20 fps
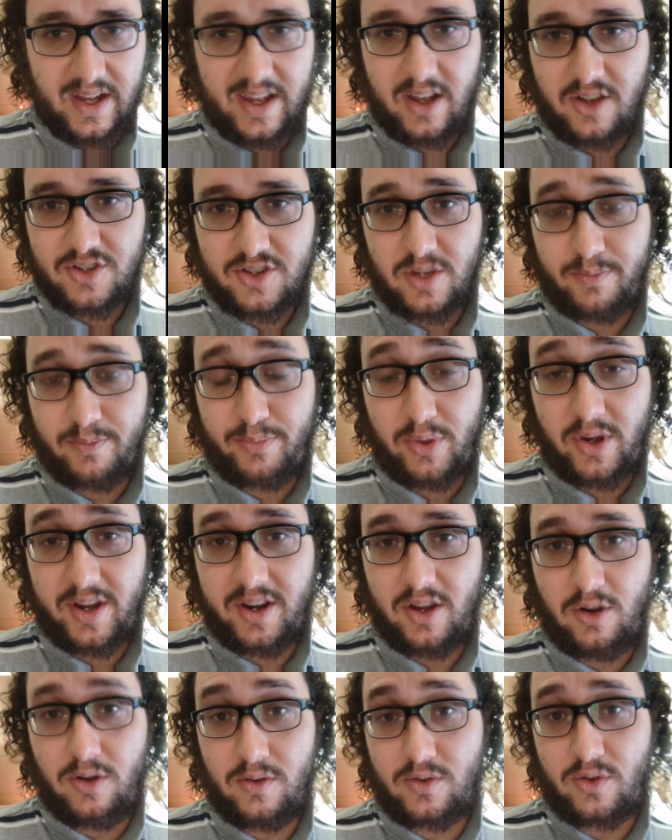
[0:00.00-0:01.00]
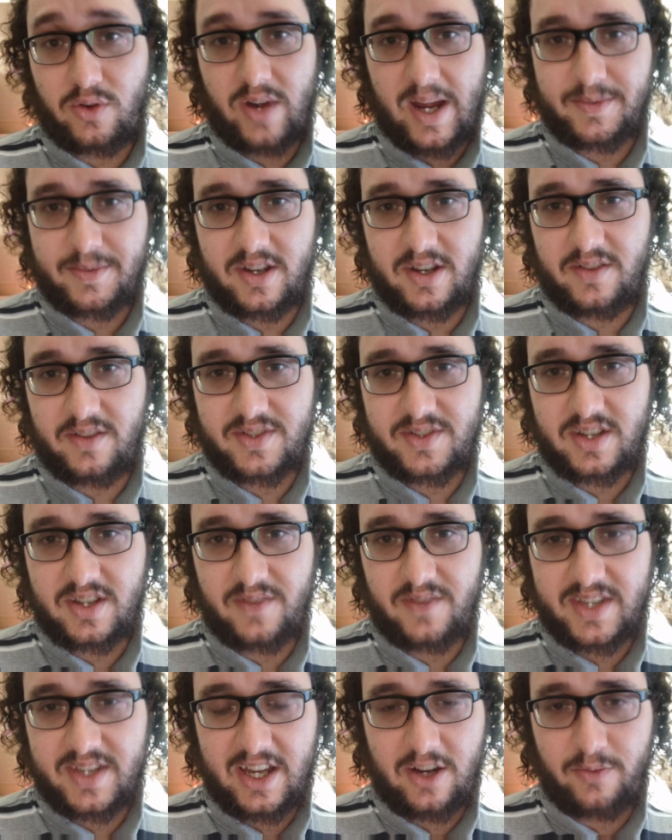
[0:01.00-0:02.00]
I also bought a whole crap ton of
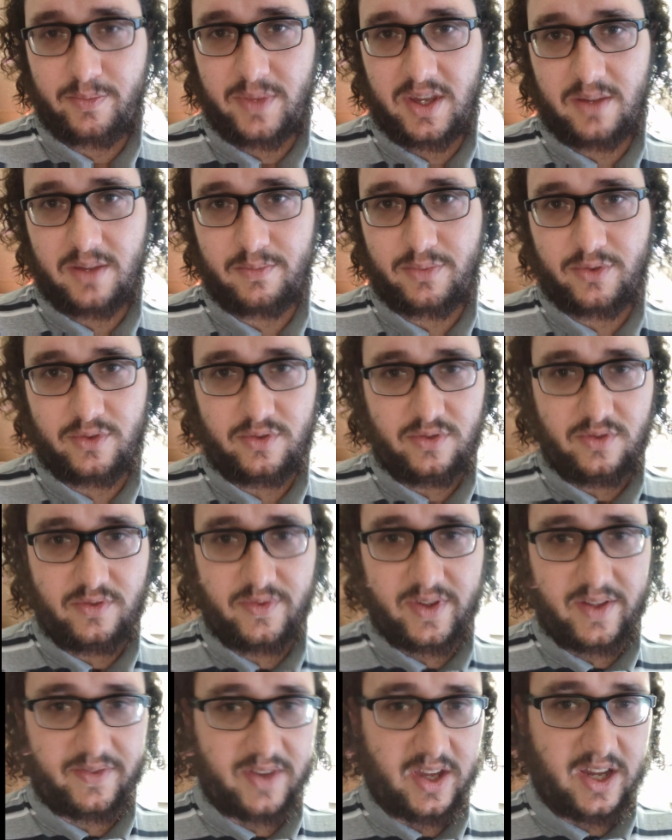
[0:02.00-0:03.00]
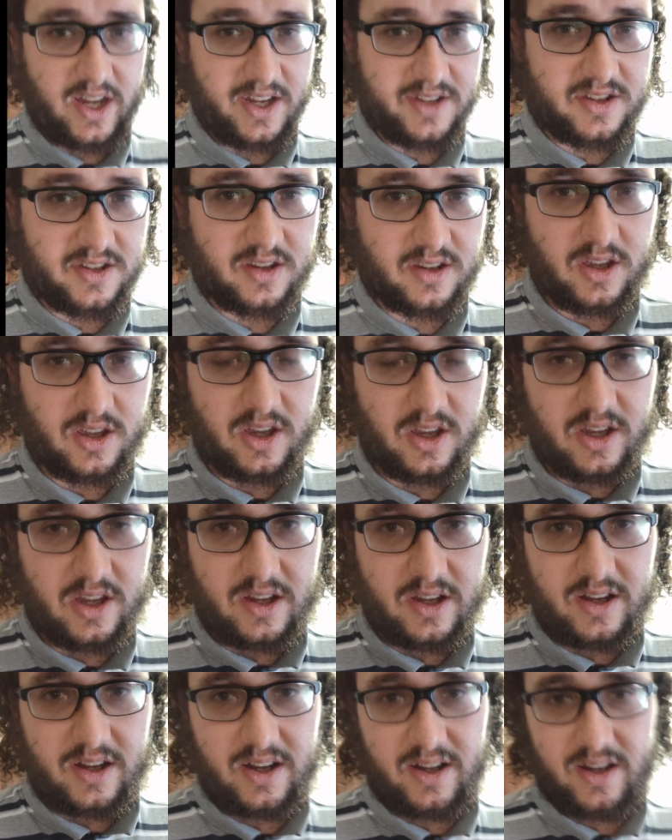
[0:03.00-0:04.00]
stuff to help me improve. I've got
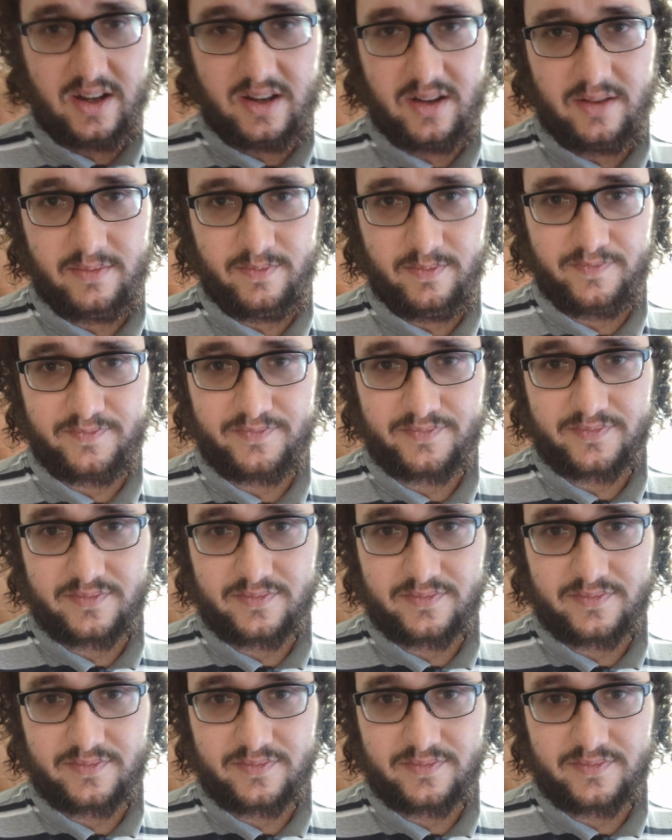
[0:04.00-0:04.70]
um...